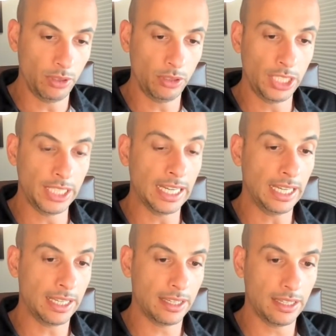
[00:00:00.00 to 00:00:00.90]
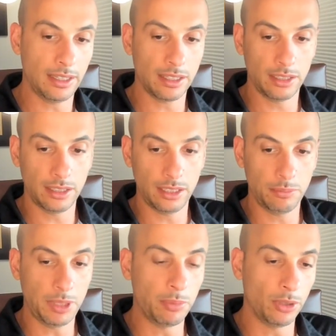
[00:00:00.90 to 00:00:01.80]
You need like
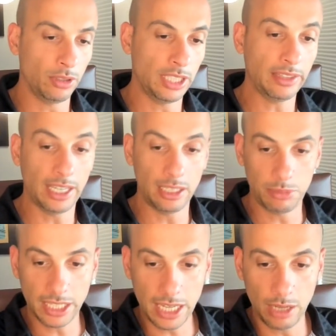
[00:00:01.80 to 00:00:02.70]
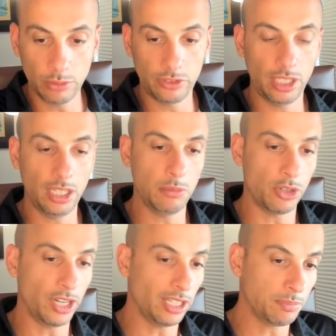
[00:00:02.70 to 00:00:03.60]
people that help the account team
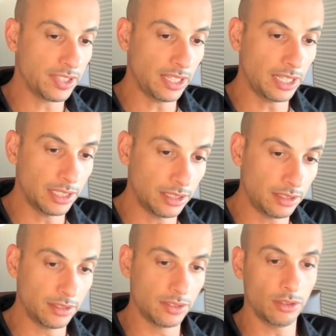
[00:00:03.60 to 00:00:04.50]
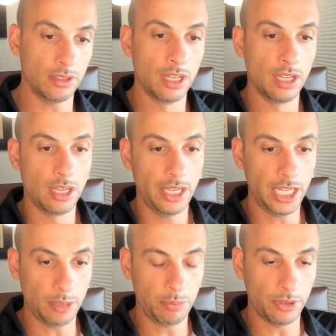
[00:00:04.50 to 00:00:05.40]
or help sales or
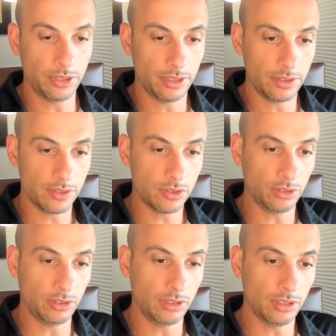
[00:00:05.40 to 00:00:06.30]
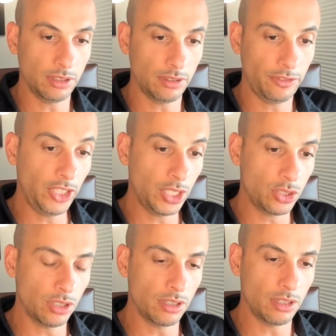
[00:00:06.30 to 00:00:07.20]
help on a certain
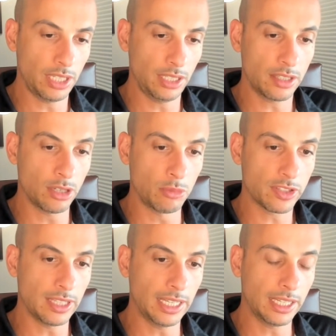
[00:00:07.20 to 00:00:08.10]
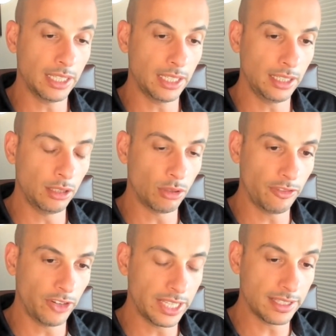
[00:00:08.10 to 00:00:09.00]
feature, and it's almost like a
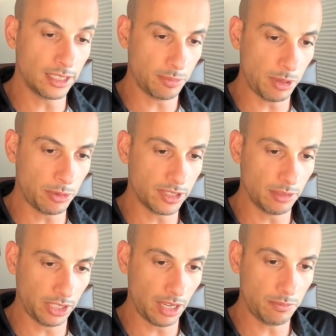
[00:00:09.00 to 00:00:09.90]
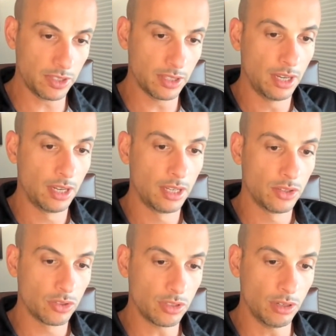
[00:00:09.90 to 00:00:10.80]
glorified salespeople sometimes.
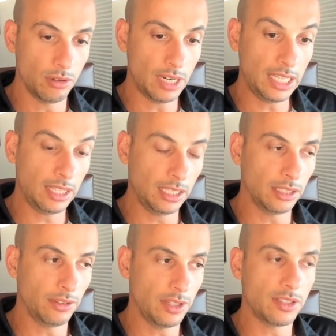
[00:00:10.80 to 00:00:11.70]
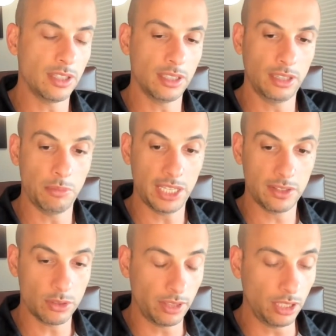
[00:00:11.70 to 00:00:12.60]
So I think there is a demand.
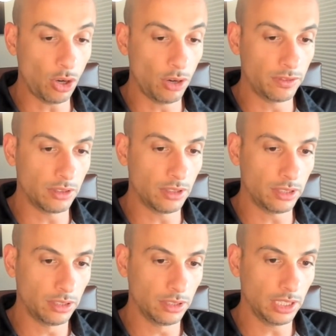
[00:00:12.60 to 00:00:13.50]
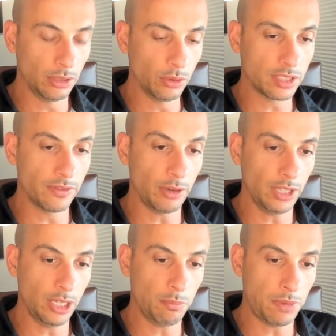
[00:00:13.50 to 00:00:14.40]
So I think overall it looks
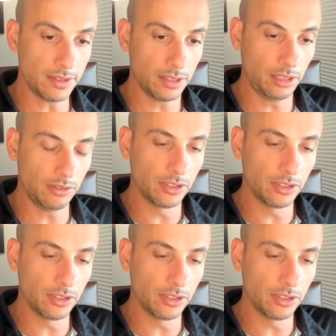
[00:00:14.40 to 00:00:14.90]
very positive.